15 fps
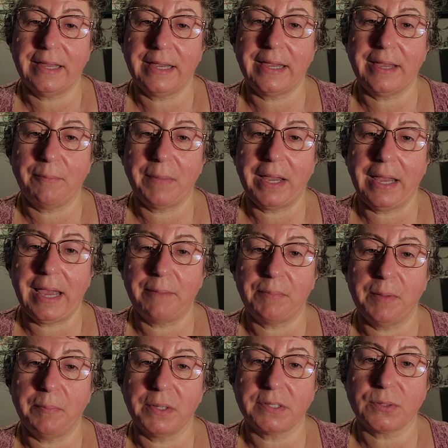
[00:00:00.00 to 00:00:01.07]
get my
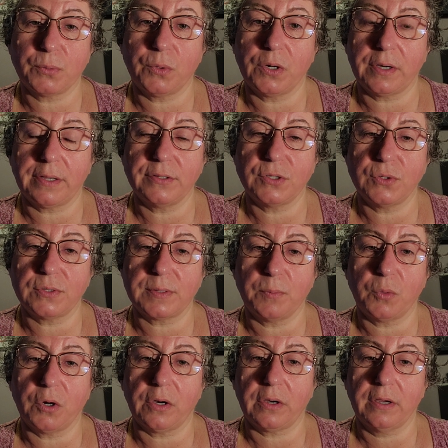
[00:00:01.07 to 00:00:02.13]
happy butt to work and do some
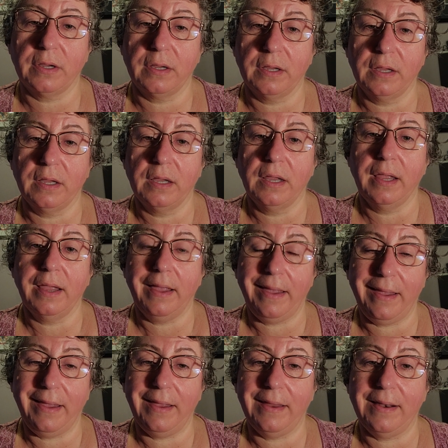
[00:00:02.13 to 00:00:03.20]
work.
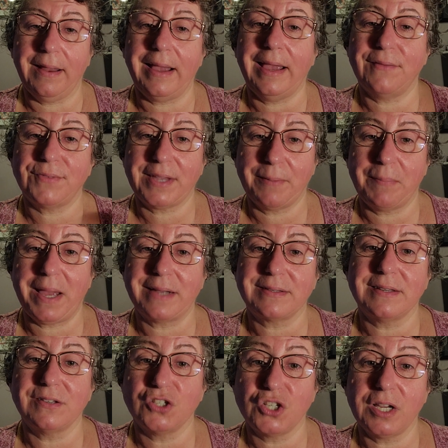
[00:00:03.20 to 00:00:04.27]
And I have to get back
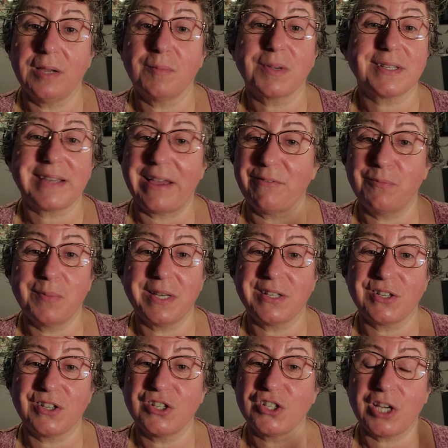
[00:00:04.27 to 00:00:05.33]
to the gym because I haven't been
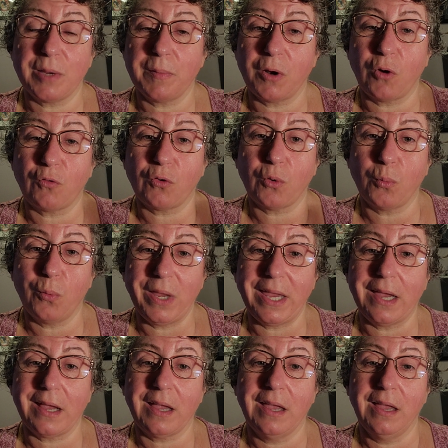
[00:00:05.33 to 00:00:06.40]
to the gym in over a
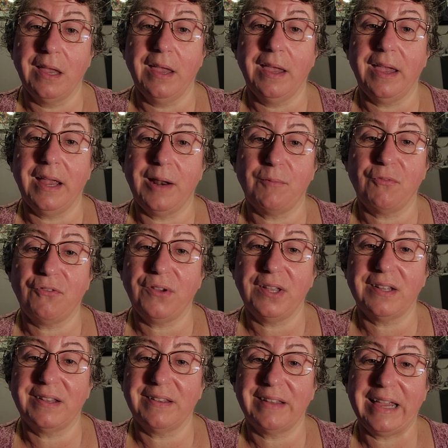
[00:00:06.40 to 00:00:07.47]
week, and I'm
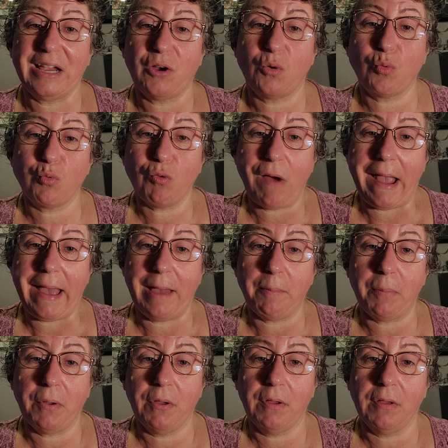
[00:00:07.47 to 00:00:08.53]
feeling like
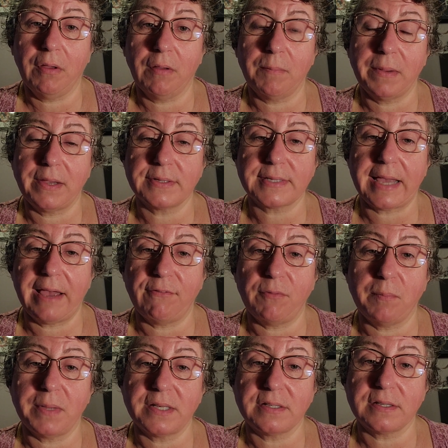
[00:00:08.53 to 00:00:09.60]
crap because I
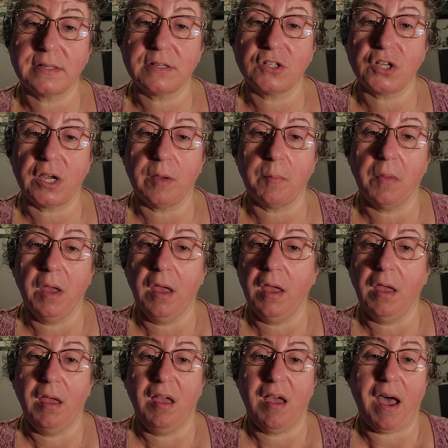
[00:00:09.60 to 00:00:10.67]
haven't been to the gym.
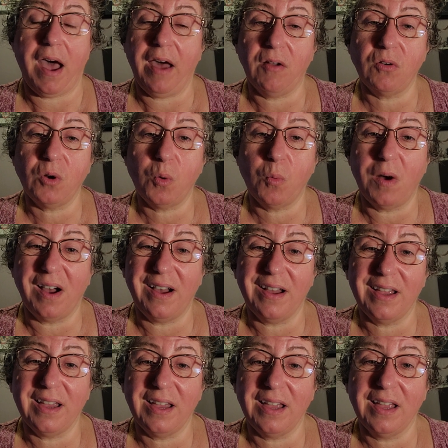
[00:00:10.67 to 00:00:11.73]
I don't know
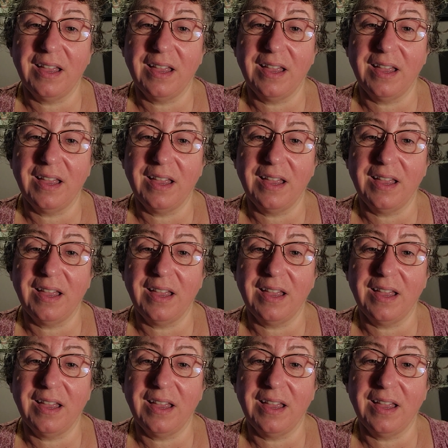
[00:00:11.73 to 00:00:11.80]
why,